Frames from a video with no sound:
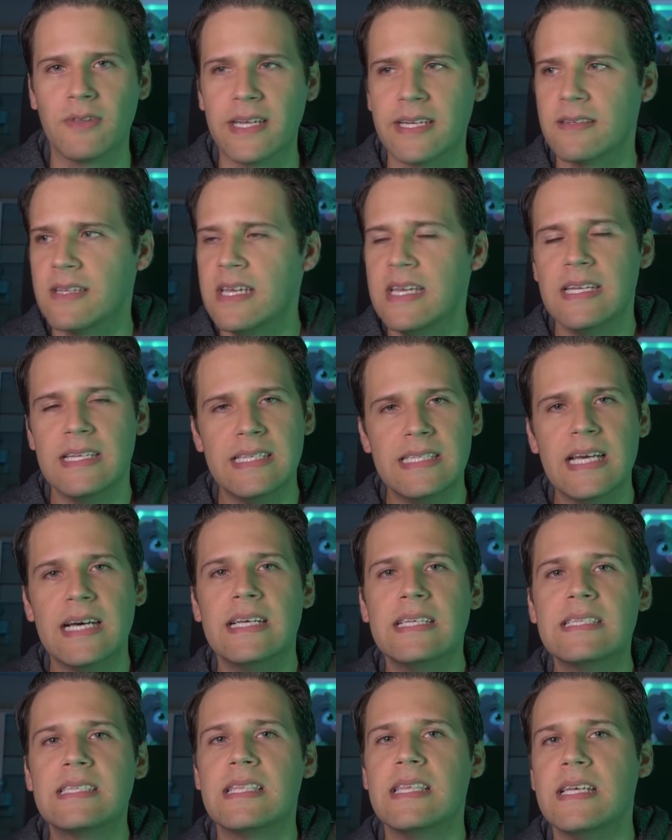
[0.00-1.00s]
Like,
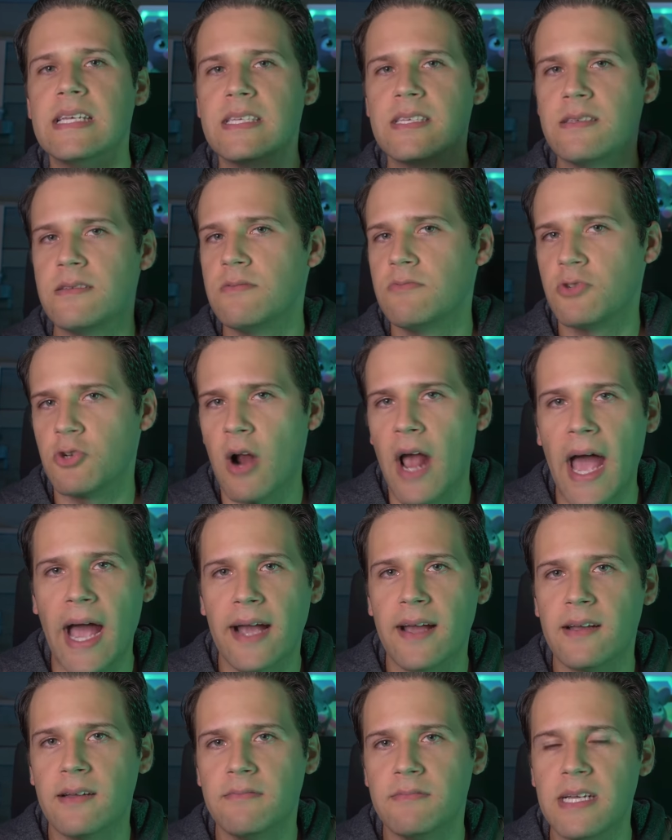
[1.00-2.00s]
does this track?